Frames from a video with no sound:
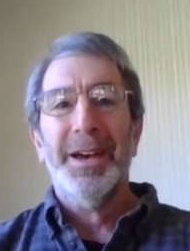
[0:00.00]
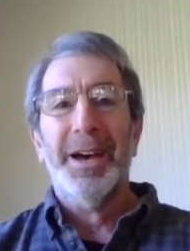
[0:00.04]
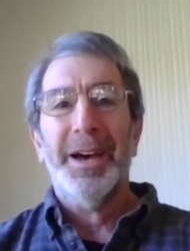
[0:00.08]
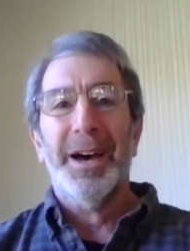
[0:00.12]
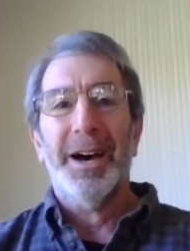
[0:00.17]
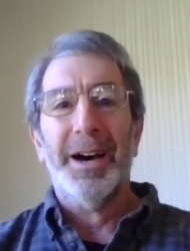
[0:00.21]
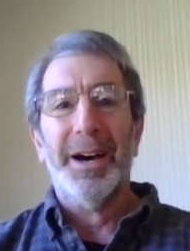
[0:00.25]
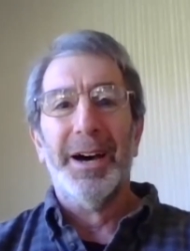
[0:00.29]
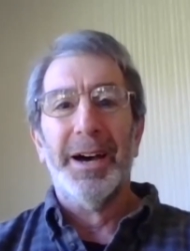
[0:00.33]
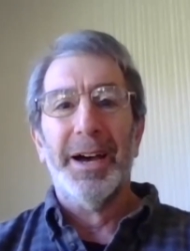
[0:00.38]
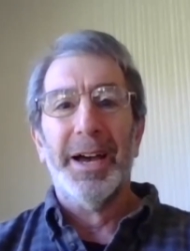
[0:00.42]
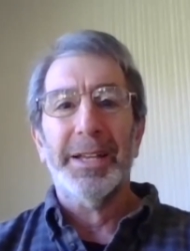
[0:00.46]

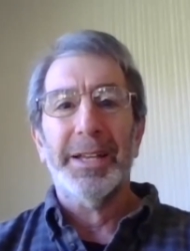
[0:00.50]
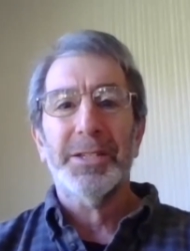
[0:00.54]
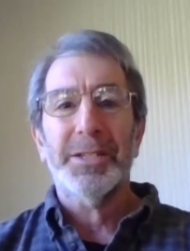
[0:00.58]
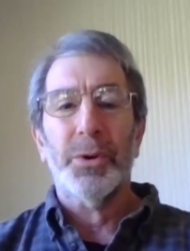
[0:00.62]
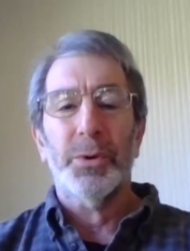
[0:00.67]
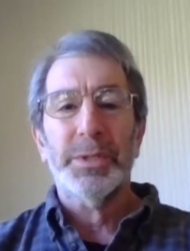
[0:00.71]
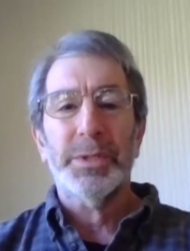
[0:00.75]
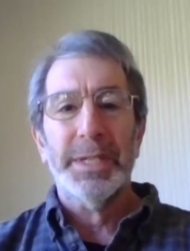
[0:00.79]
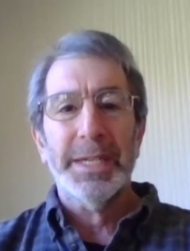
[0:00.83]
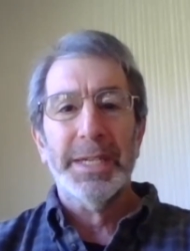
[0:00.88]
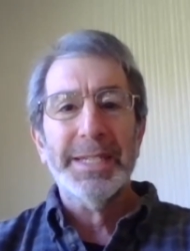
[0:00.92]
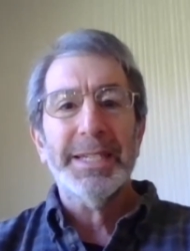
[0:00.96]
And so
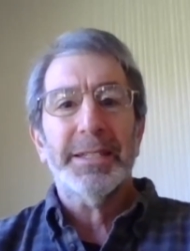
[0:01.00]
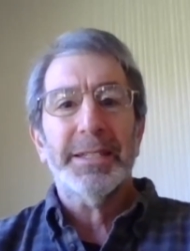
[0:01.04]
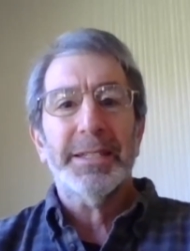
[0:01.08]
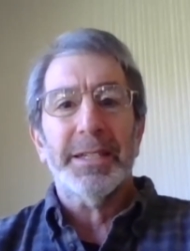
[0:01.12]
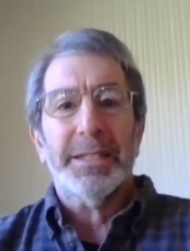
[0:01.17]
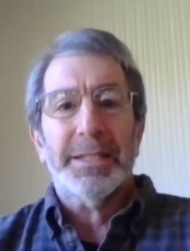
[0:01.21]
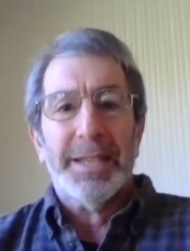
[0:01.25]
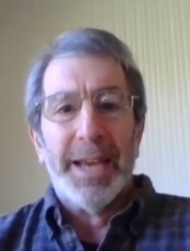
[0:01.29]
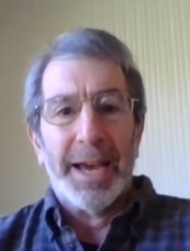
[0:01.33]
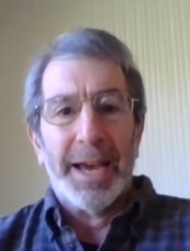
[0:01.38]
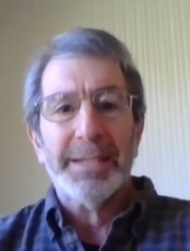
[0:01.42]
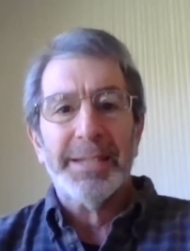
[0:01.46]
it's easy to
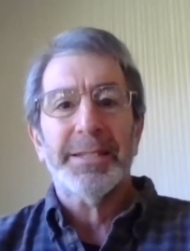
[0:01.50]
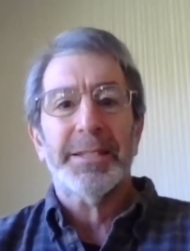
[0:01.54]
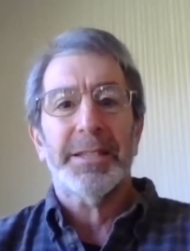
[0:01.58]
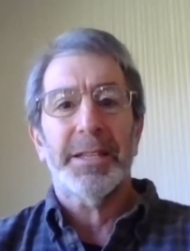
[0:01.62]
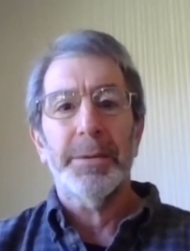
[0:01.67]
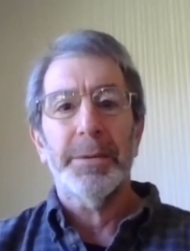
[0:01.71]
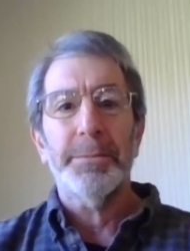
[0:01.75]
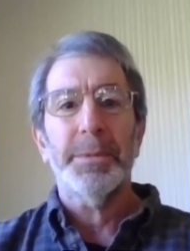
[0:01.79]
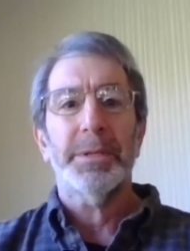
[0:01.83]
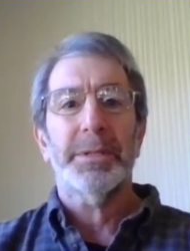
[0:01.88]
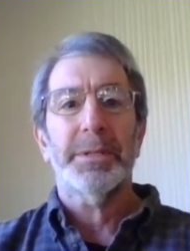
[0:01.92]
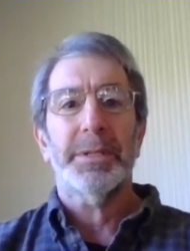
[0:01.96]
test
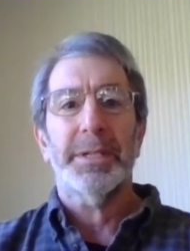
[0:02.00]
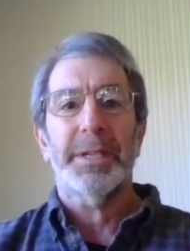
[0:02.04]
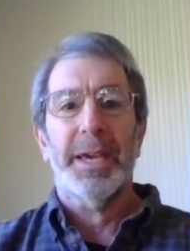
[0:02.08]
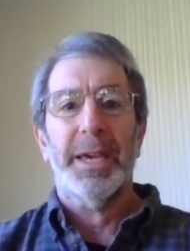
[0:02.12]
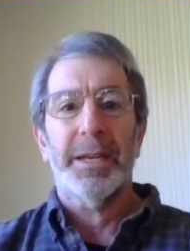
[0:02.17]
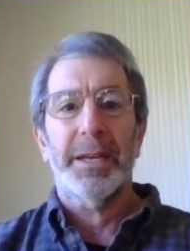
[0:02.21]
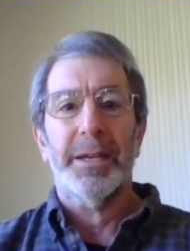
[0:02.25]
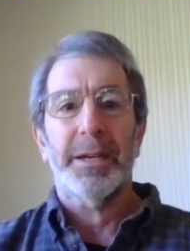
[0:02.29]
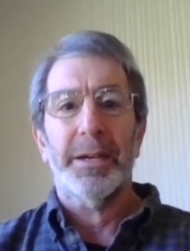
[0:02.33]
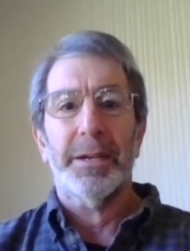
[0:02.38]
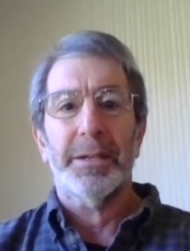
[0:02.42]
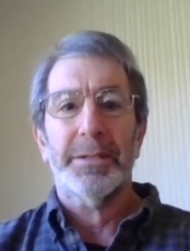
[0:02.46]
them and to
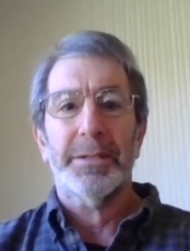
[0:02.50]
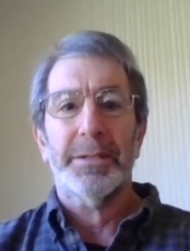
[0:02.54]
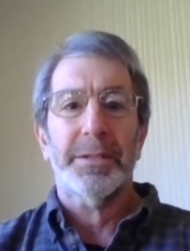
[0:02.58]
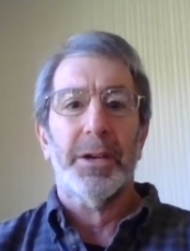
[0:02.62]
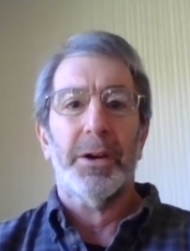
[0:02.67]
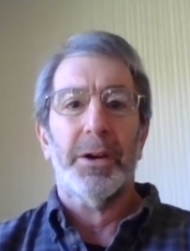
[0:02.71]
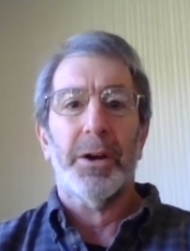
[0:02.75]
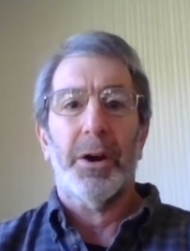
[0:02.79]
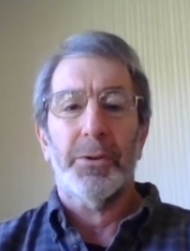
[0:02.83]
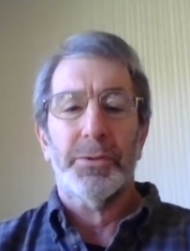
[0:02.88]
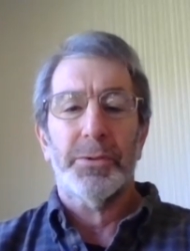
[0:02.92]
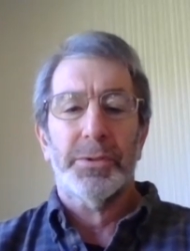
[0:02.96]
get
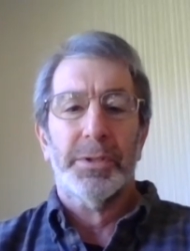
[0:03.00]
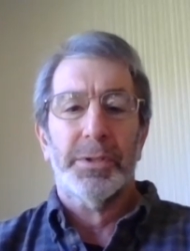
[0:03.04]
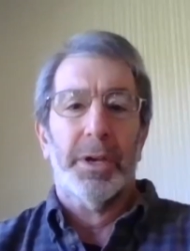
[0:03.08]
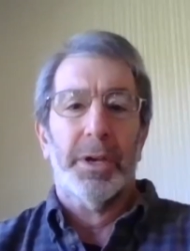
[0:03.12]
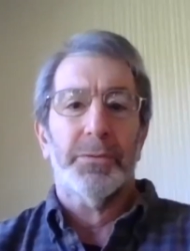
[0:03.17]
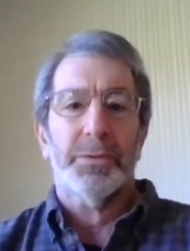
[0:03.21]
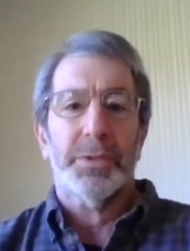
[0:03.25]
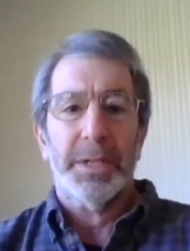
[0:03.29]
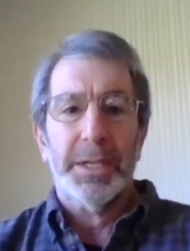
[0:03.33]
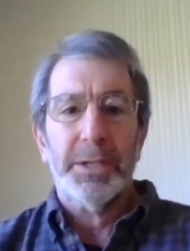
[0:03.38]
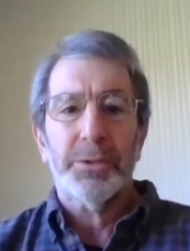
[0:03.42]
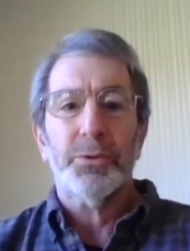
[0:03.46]

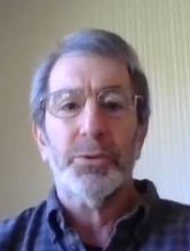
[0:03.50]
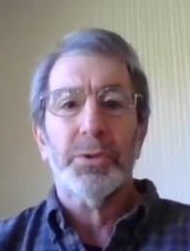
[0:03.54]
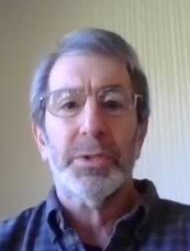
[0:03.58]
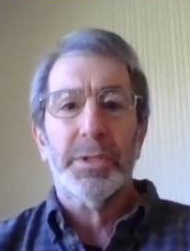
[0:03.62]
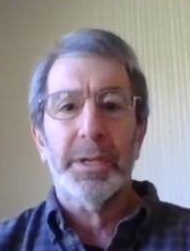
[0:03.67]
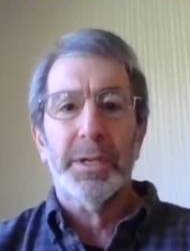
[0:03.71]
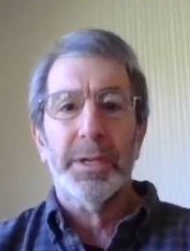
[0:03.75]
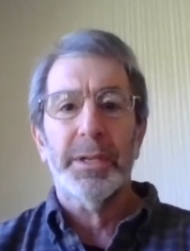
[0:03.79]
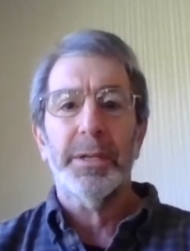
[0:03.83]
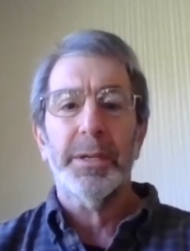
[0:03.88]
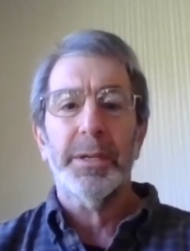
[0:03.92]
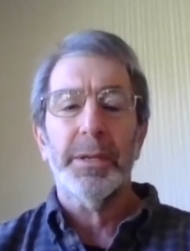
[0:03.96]
ourselves
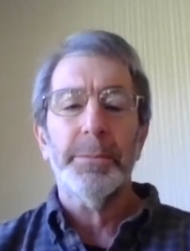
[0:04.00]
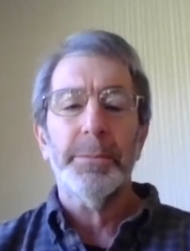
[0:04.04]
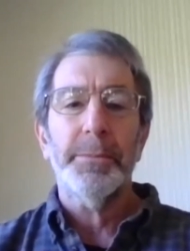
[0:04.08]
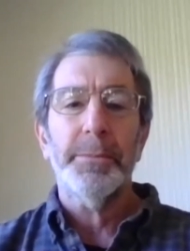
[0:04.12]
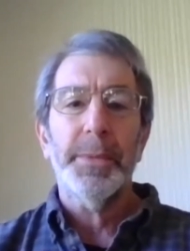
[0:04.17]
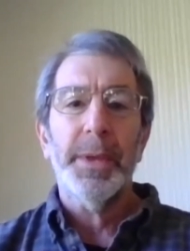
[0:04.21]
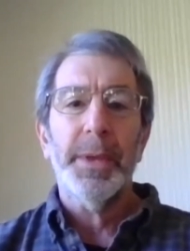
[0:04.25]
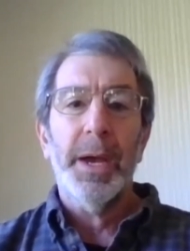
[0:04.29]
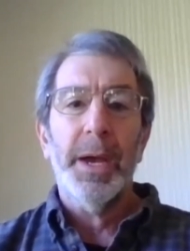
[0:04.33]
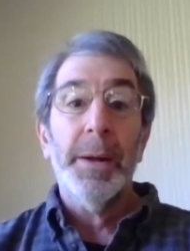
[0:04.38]
interested in them.